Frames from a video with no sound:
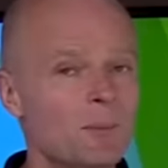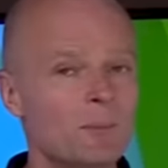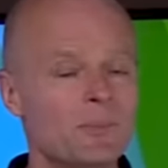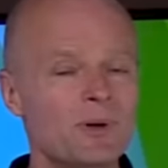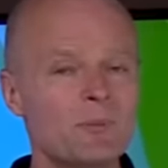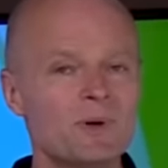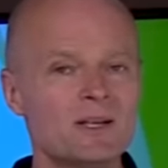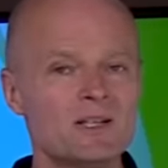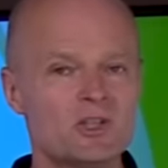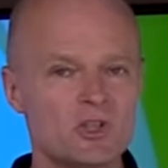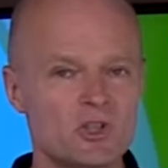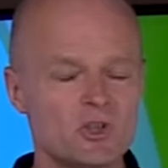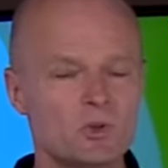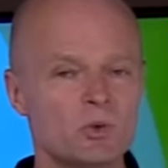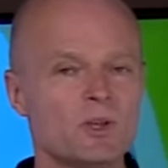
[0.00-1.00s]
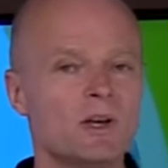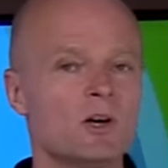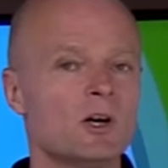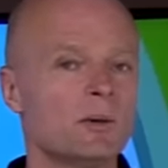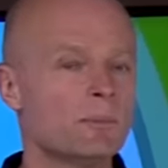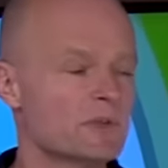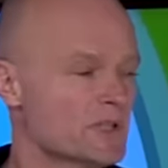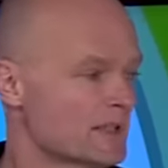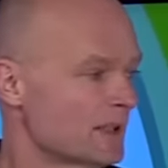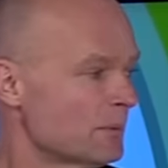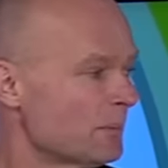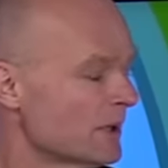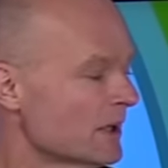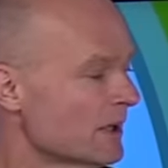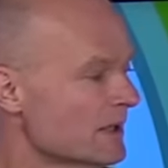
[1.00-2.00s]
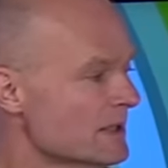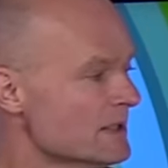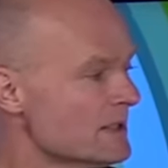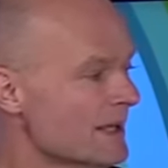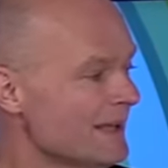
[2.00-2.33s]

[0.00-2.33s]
pretty much do the opposite, because